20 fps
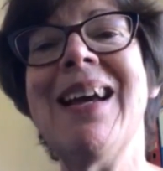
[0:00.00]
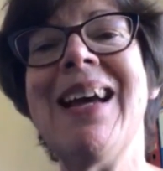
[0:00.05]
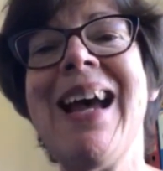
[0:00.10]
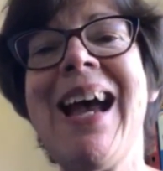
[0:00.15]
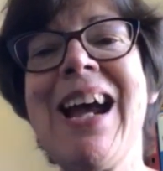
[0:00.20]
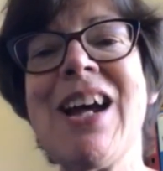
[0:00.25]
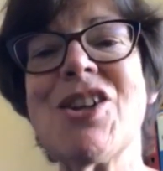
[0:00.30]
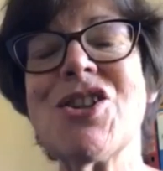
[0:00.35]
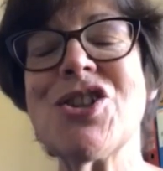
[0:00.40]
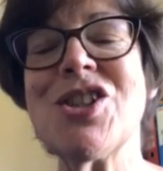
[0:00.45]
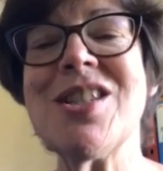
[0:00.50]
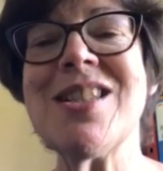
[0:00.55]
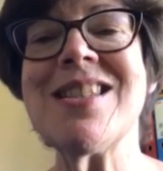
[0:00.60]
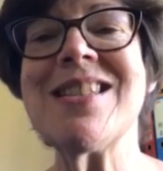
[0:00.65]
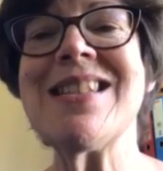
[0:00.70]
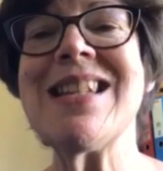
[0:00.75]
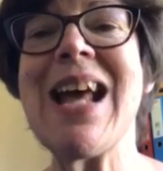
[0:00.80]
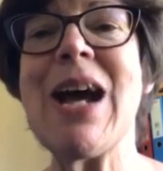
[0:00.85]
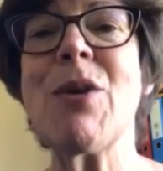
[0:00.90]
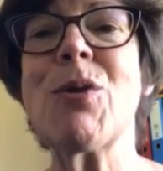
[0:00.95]
actions
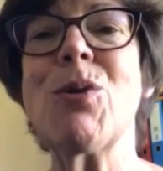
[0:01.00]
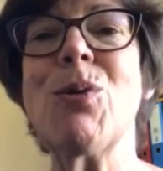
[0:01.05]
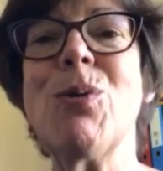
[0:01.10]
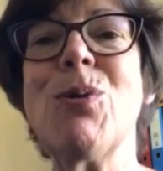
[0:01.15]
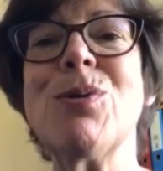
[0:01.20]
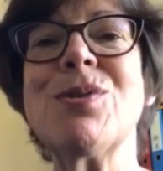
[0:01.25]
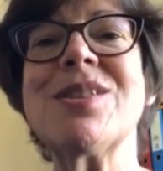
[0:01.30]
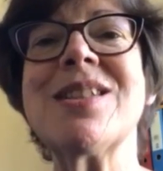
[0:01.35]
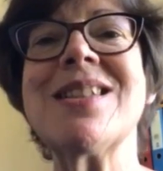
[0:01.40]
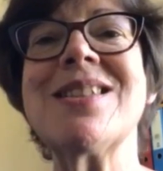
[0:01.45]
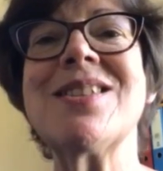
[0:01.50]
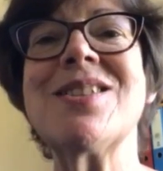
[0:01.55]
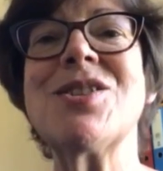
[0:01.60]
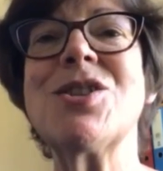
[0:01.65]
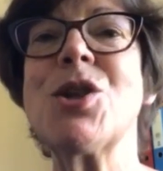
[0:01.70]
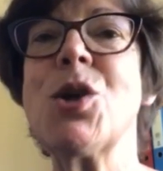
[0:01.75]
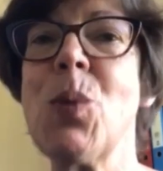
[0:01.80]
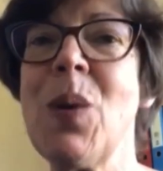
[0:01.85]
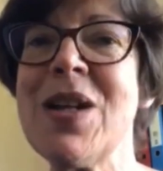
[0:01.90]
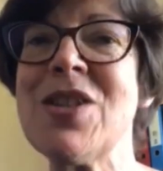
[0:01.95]
now cause us
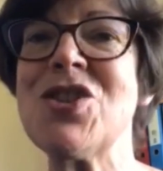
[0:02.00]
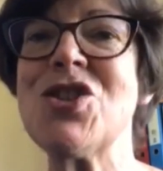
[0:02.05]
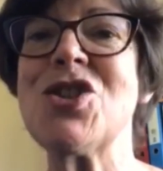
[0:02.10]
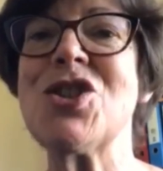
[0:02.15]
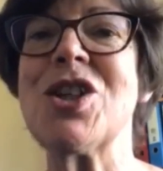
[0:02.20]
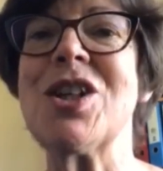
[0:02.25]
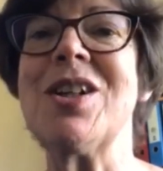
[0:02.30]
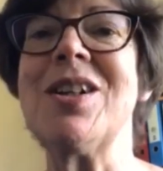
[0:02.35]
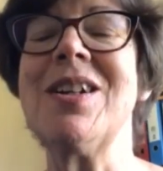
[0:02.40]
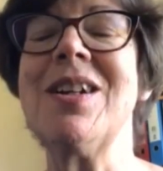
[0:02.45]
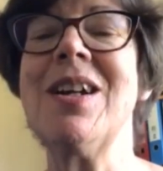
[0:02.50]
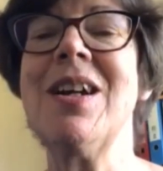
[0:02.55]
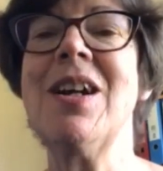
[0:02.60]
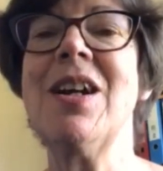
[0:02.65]
to question